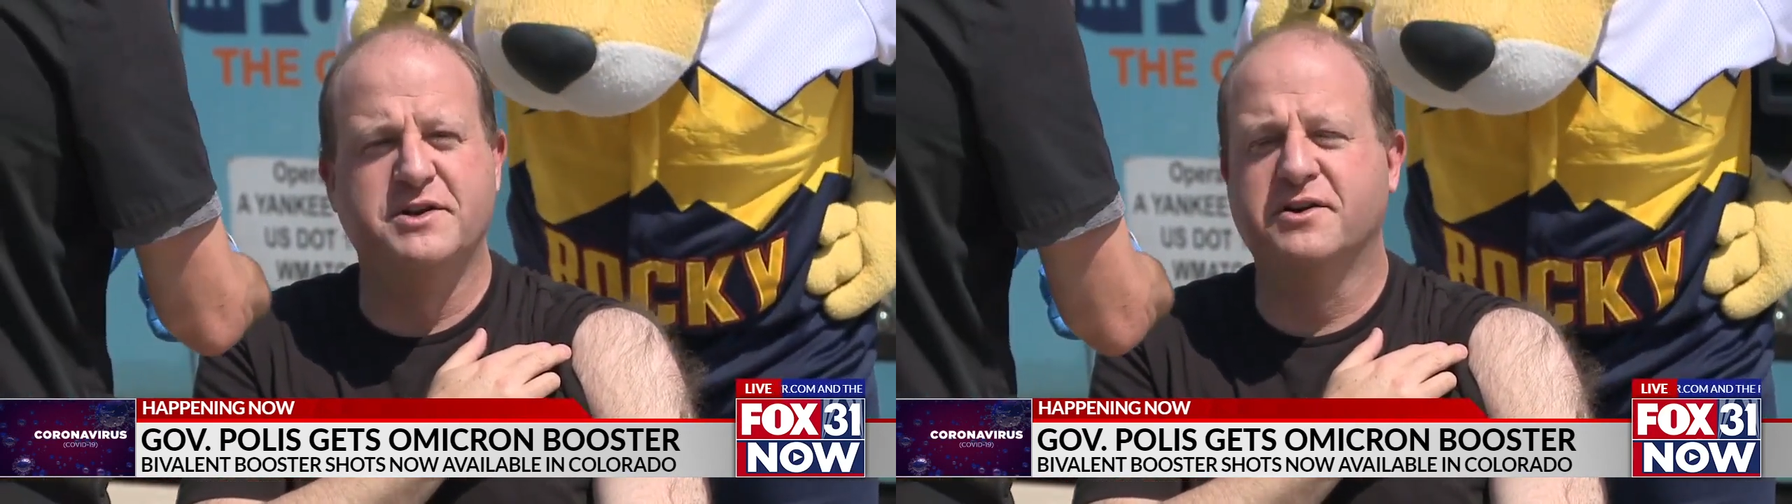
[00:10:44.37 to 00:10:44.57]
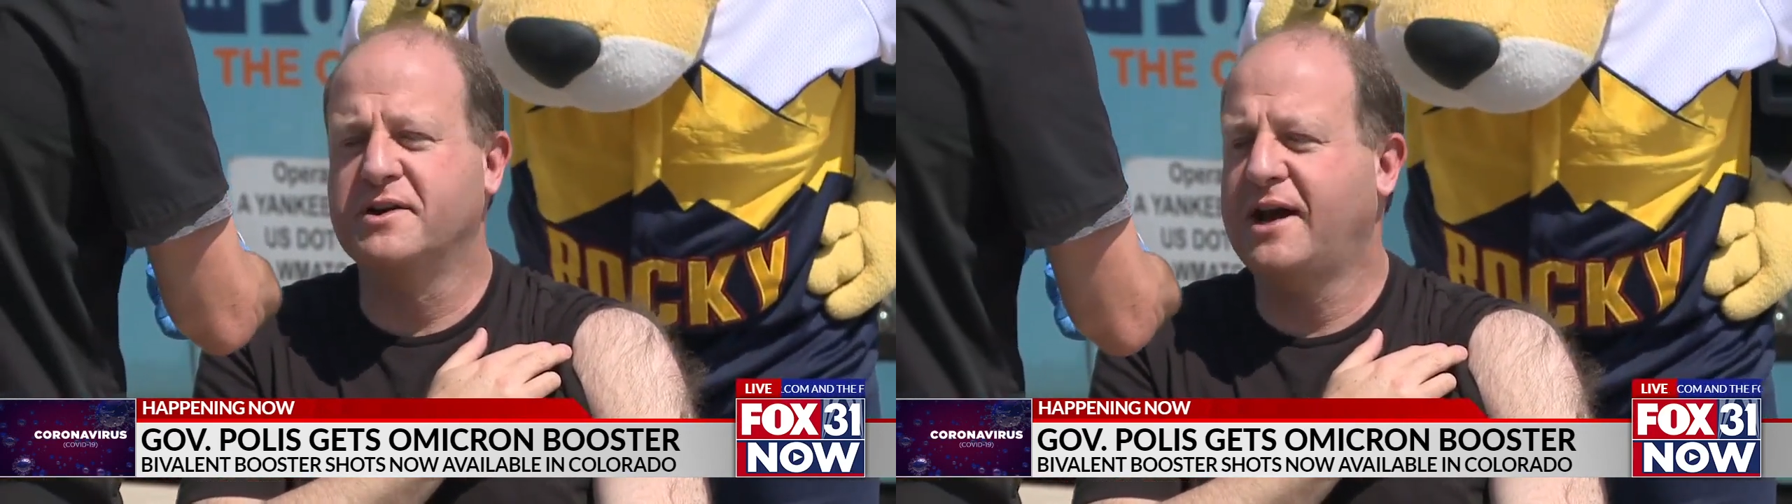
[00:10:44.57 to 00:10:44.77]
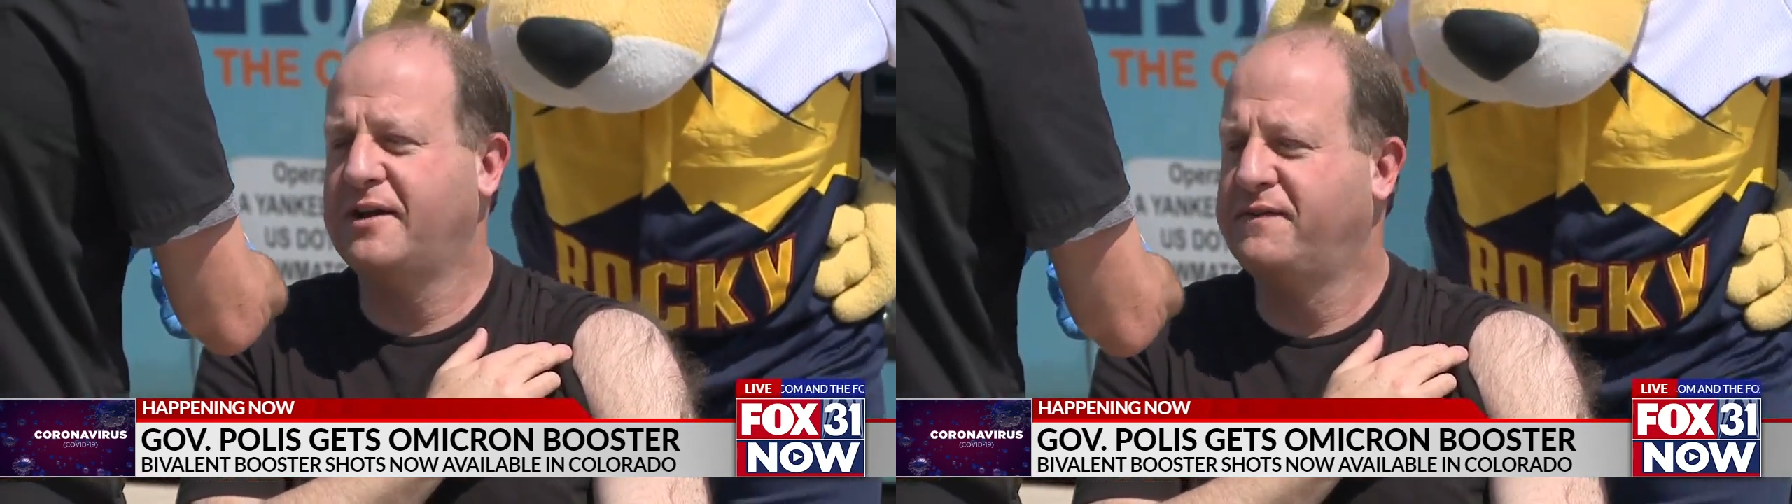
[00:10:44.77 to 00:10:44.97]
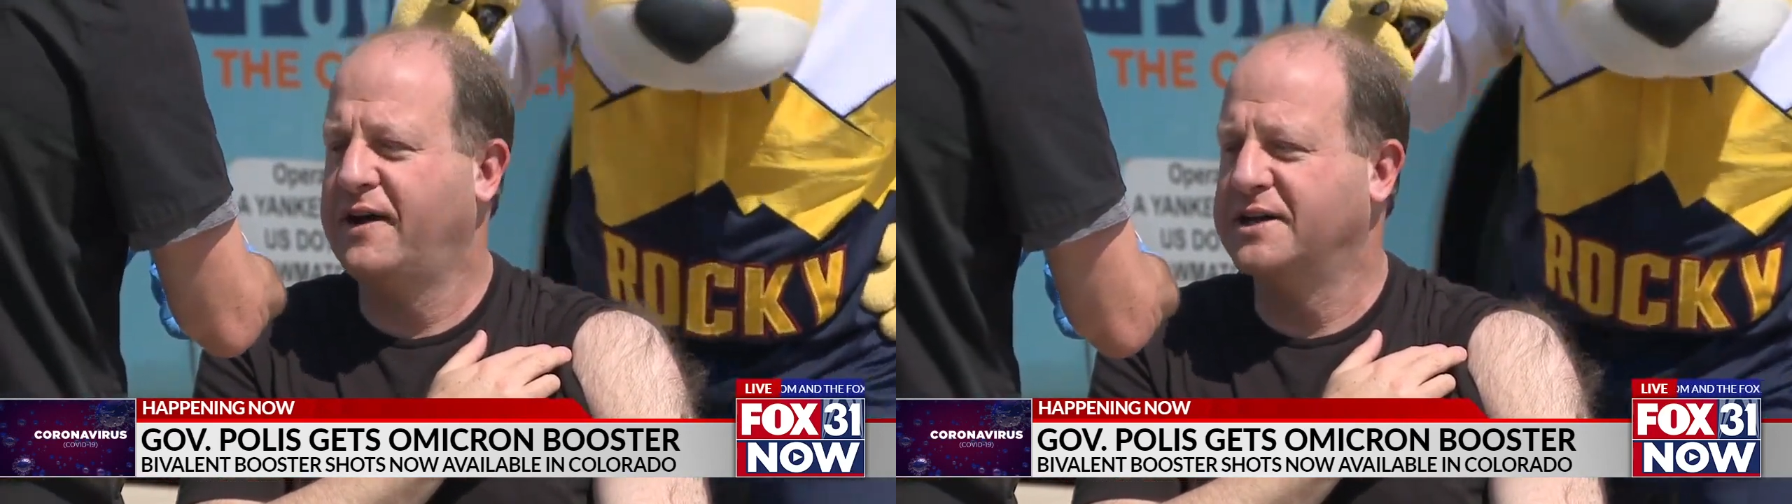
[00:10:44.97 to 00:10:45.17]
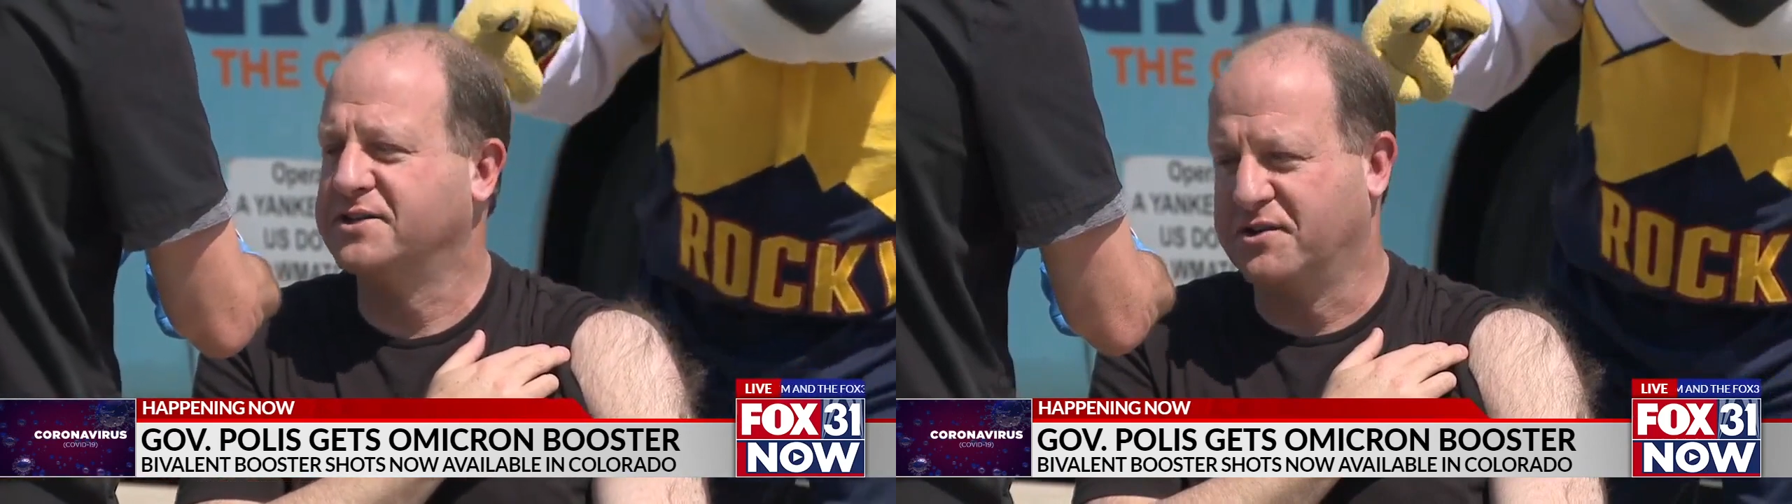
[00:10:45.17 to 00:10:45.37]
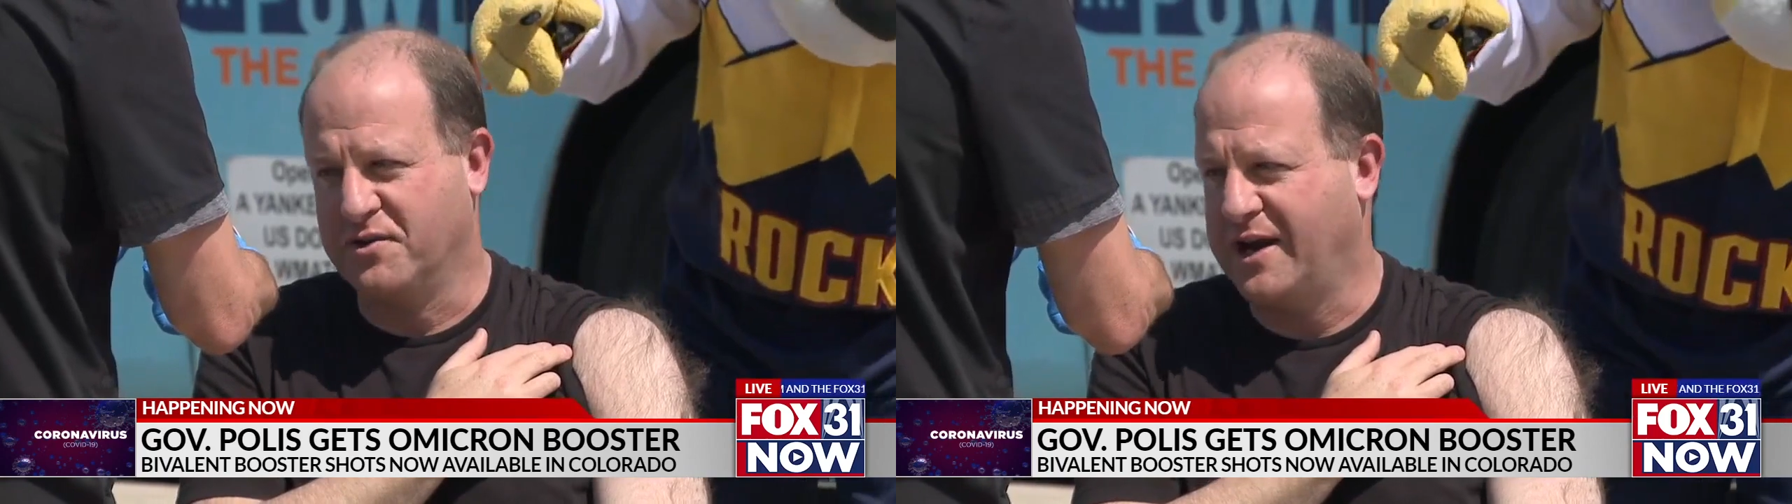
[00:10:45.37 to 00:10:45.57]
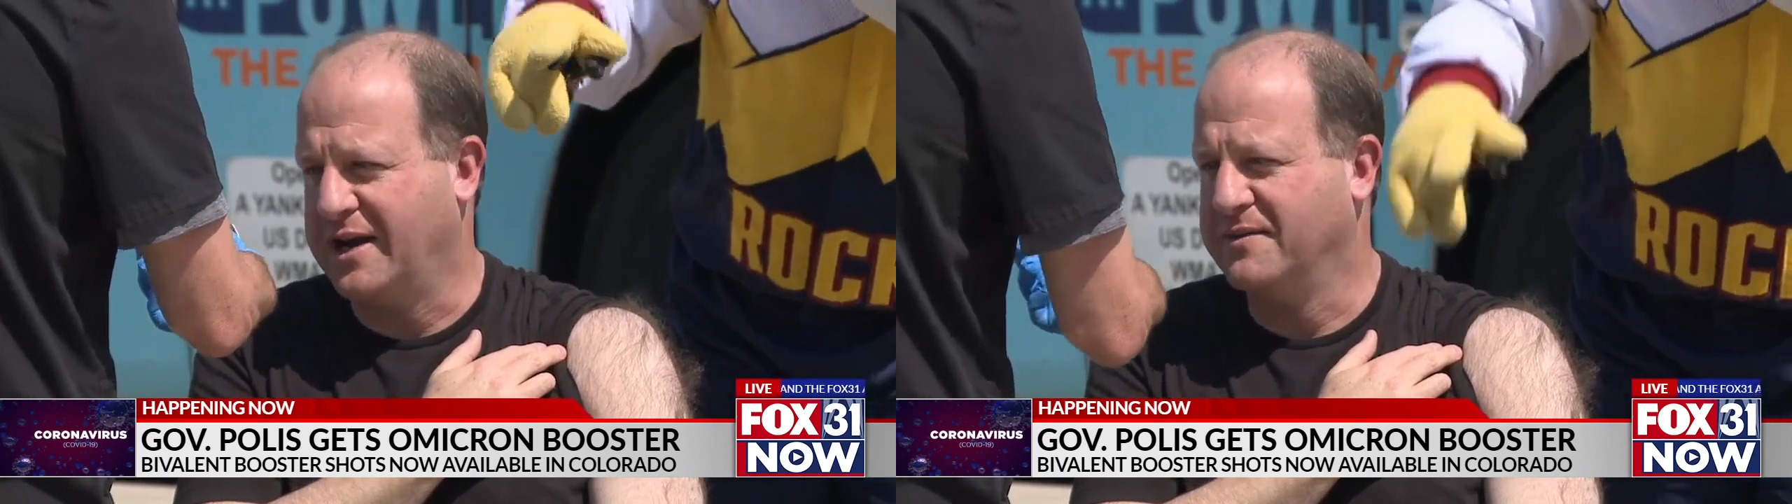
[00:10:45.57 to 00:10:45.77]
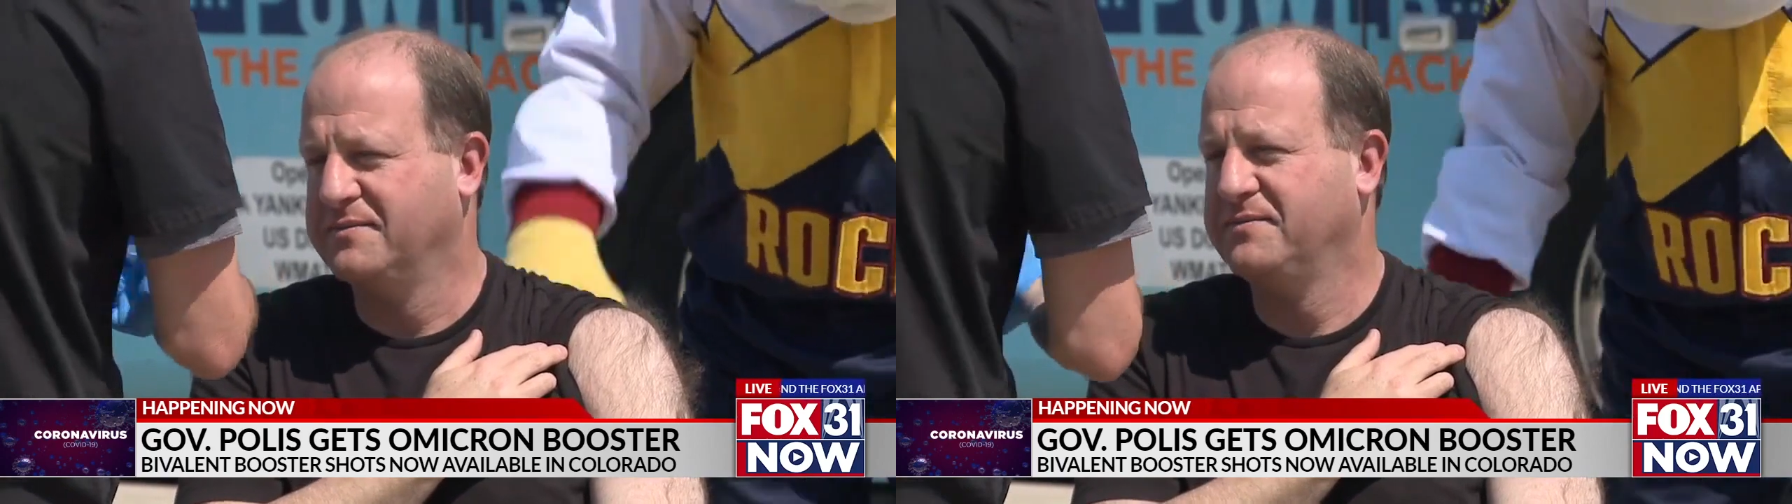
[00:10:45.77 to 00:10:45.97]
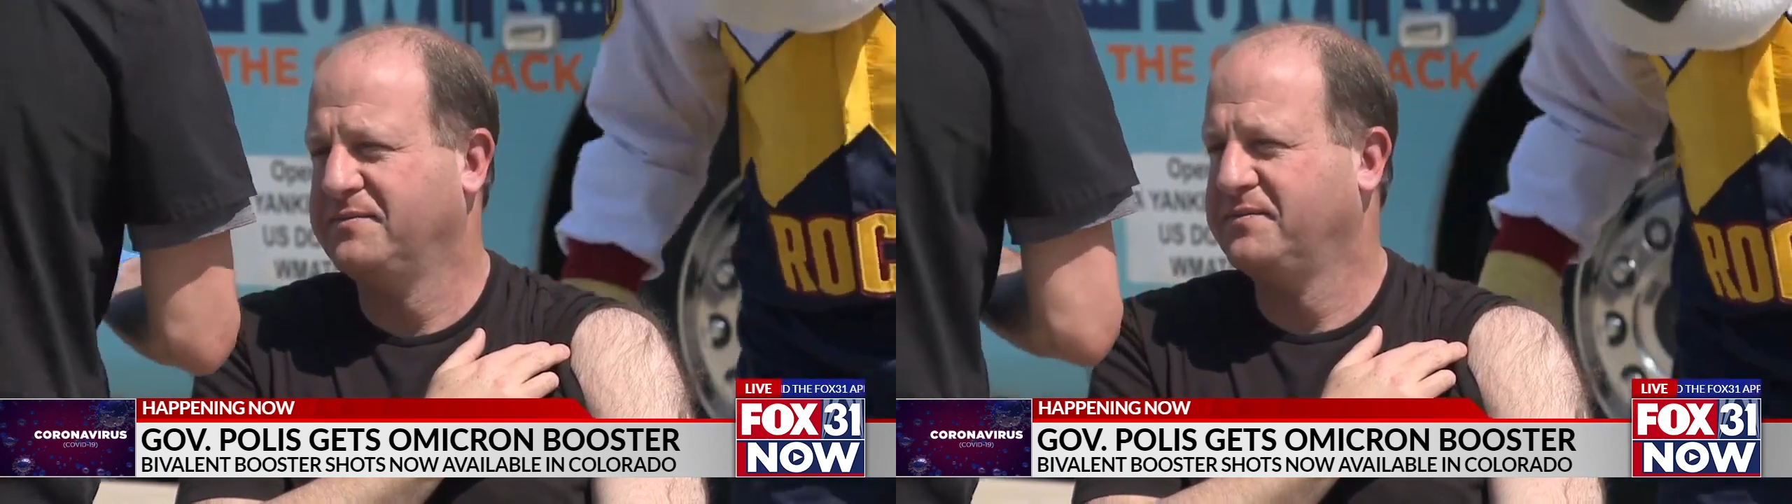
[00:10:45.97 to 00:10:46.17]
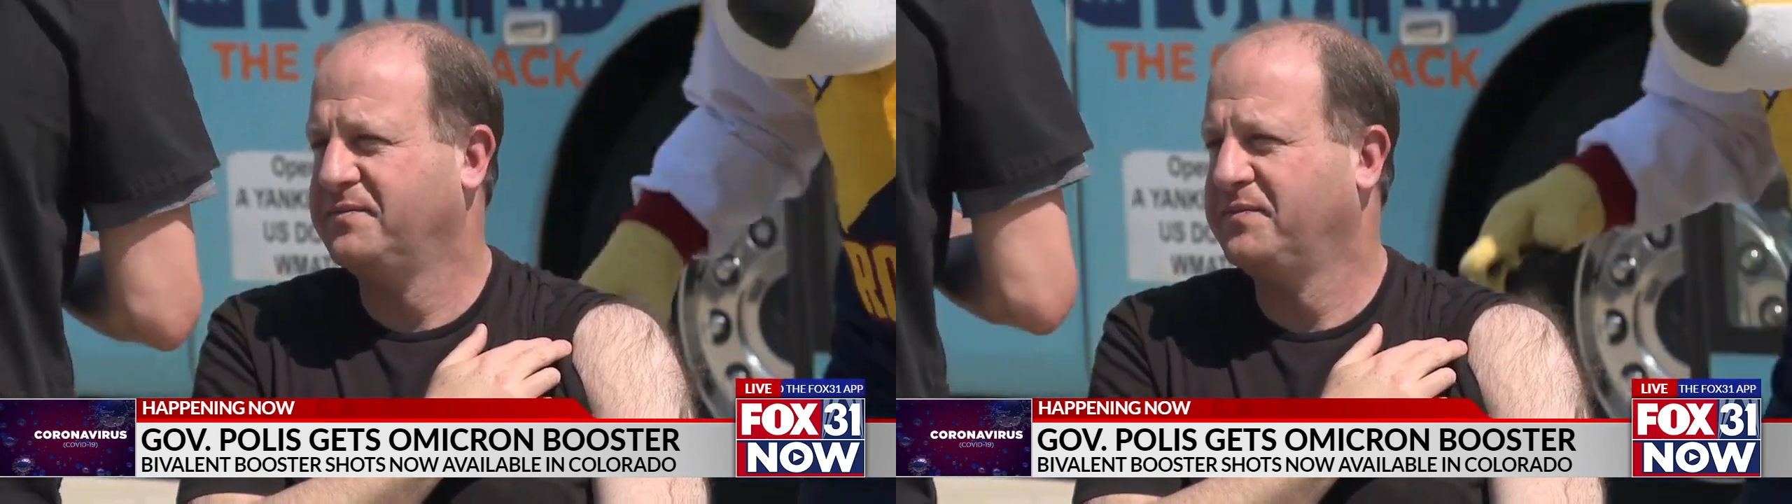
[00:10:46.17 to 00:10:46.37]
Moderna and Pfizer. Great.
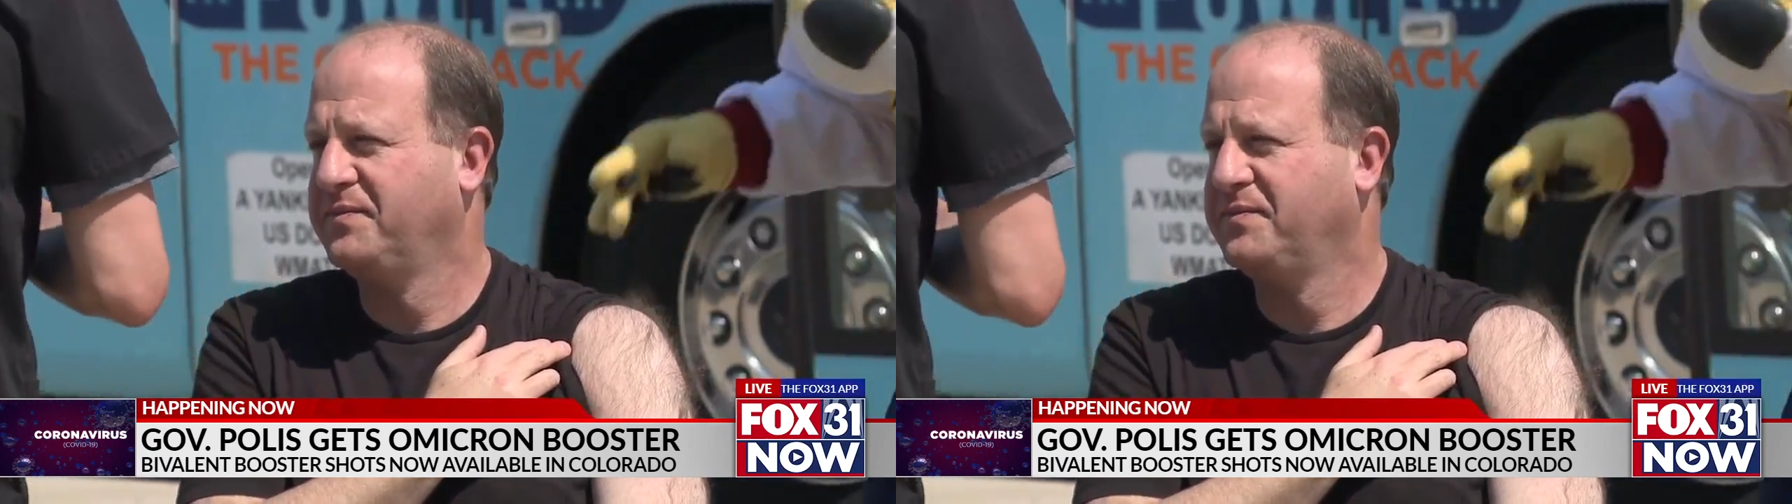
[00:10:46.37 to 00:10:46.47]
All right.